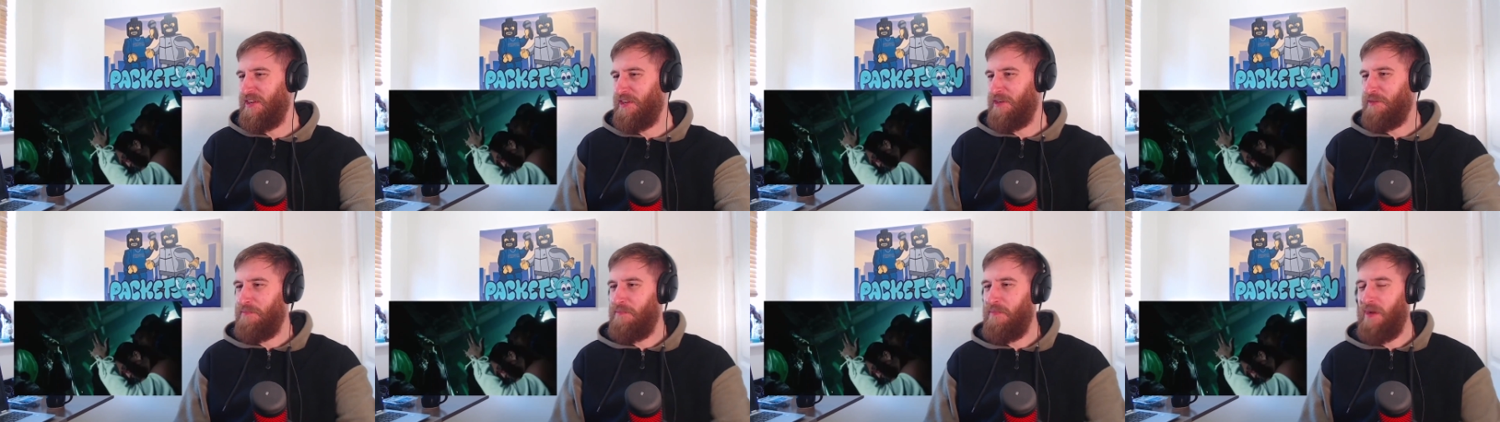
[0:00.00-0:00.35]

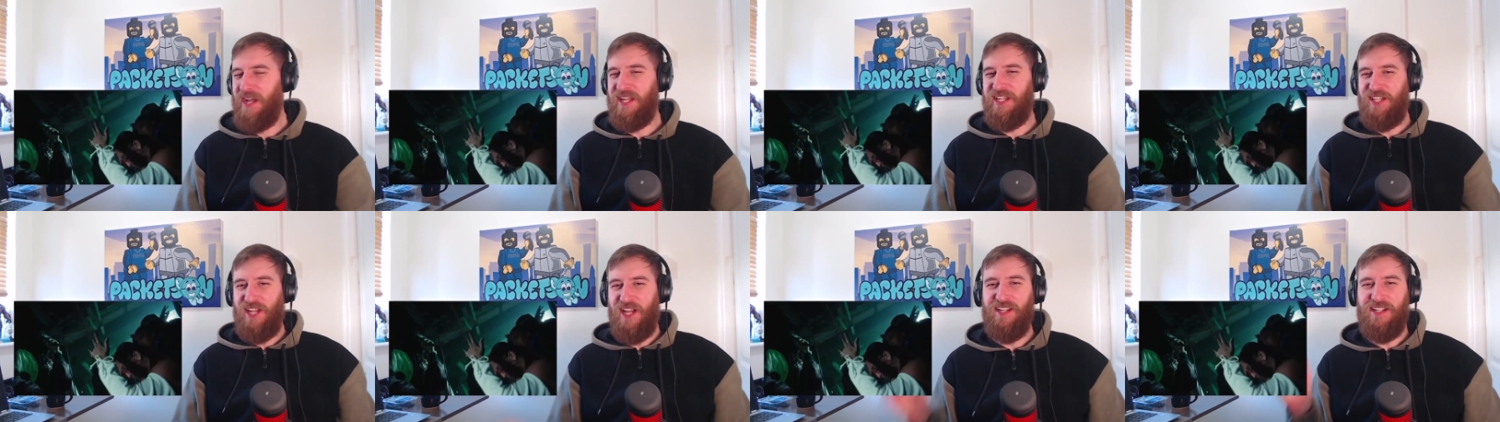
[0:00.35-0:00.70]
My
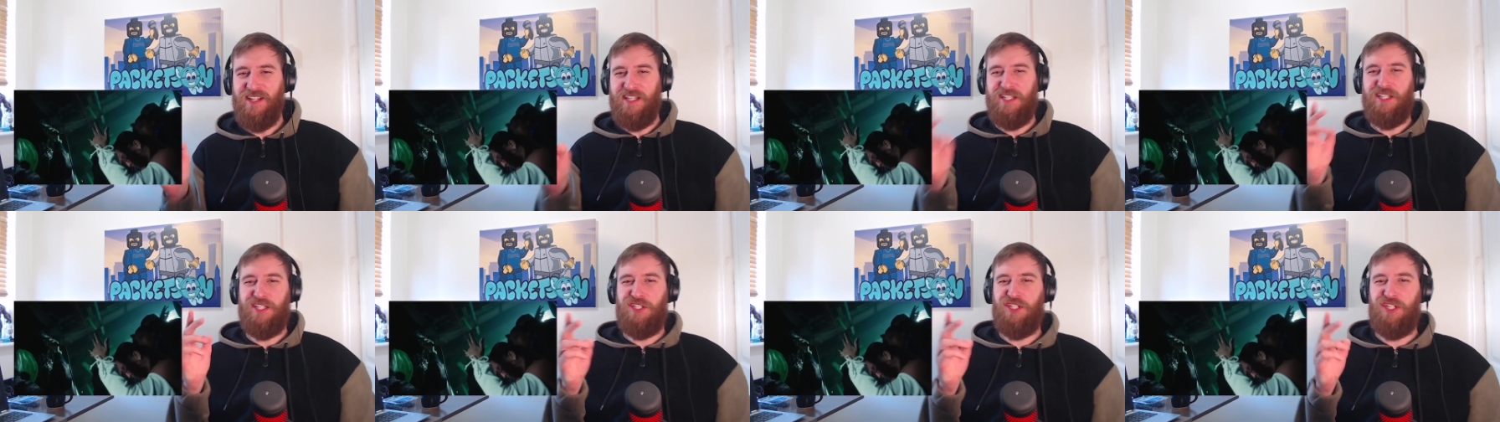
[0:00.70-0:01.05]

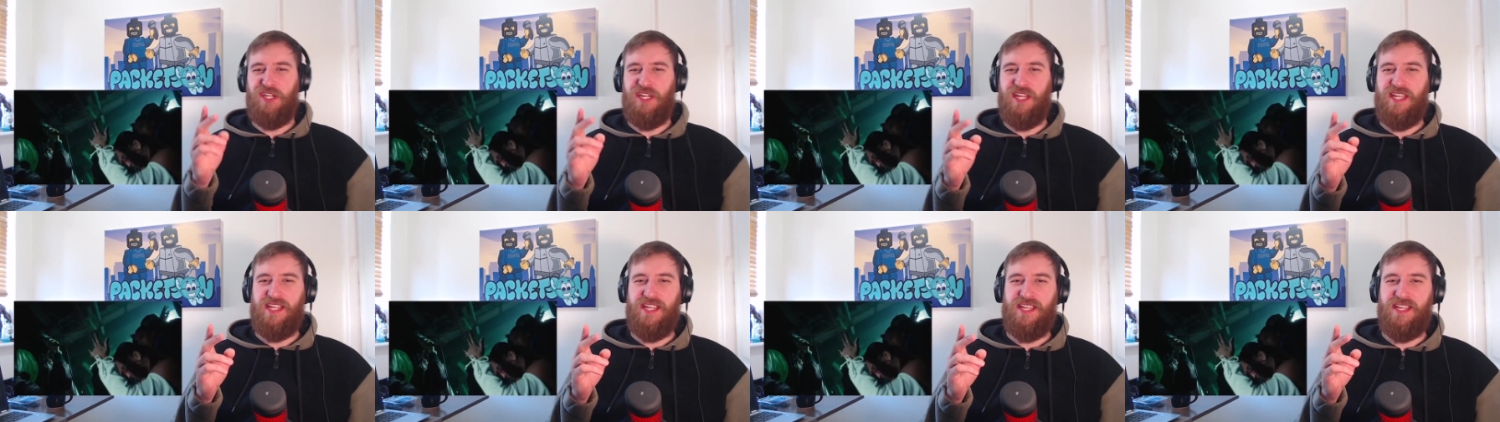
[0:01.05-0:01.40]
younger
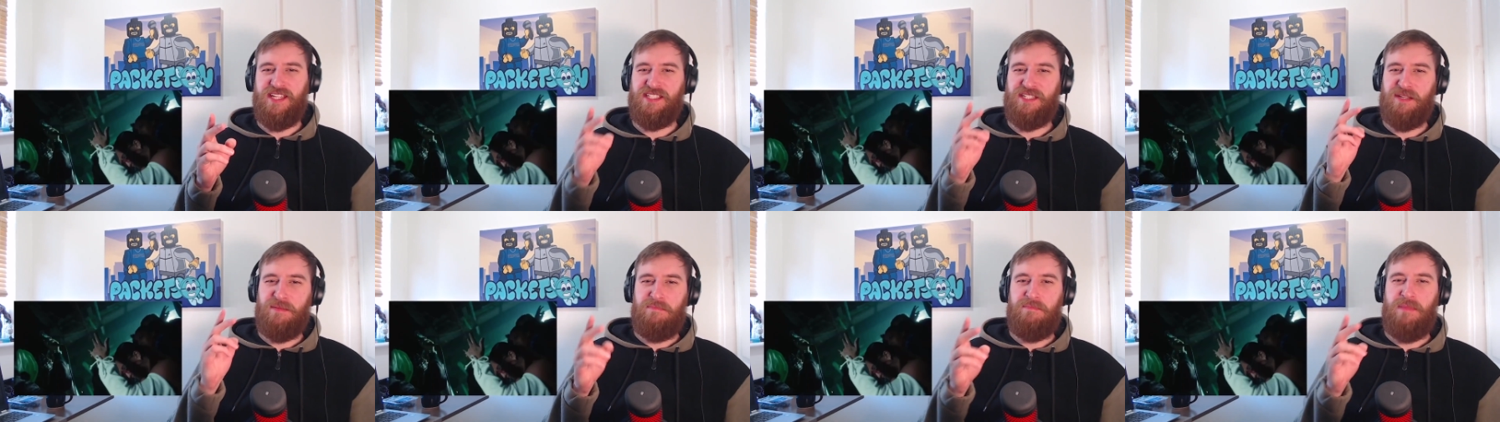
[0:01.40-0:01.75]
G
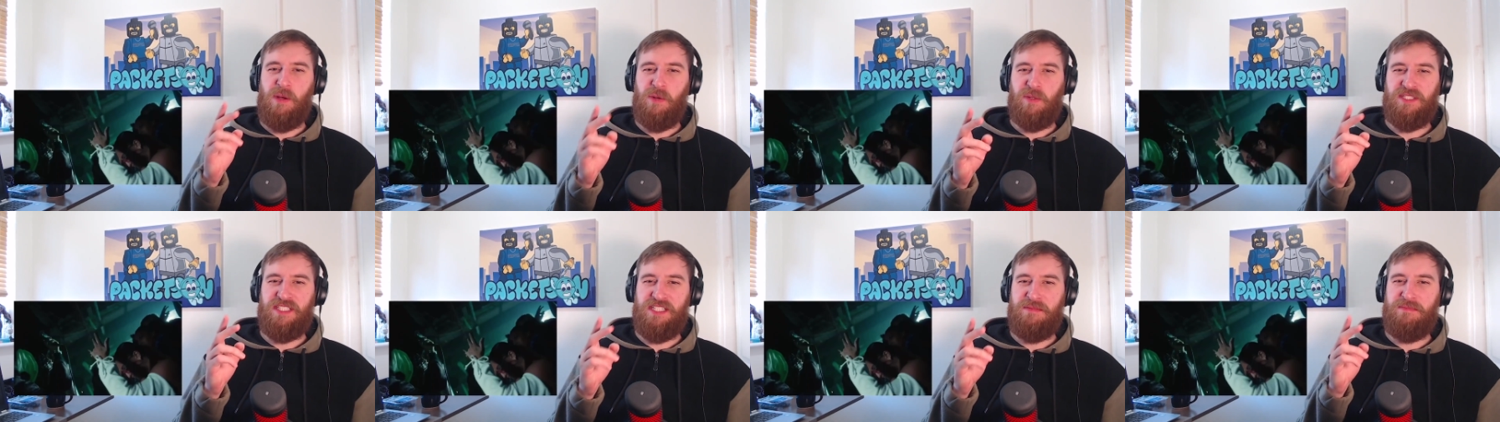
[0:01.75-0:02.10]
is a
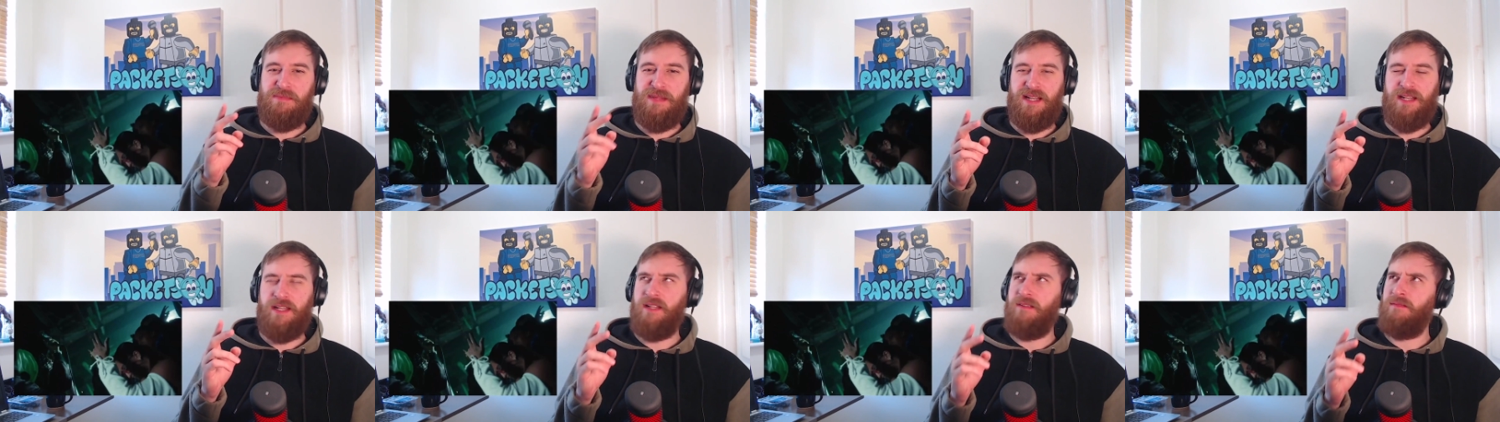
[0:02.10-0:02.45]

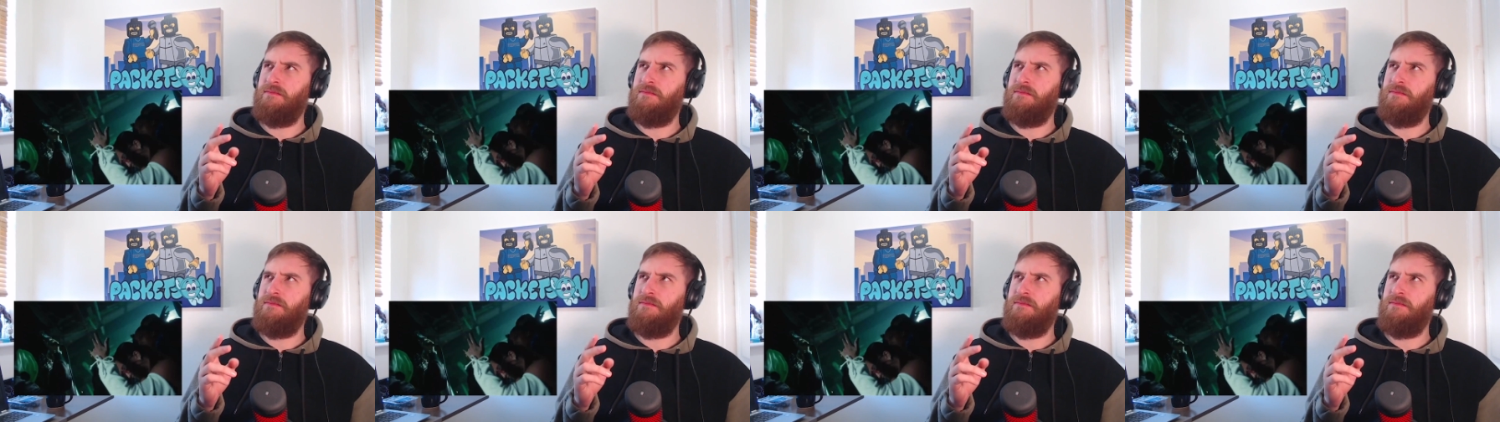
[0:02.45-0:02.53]
multi-millionaire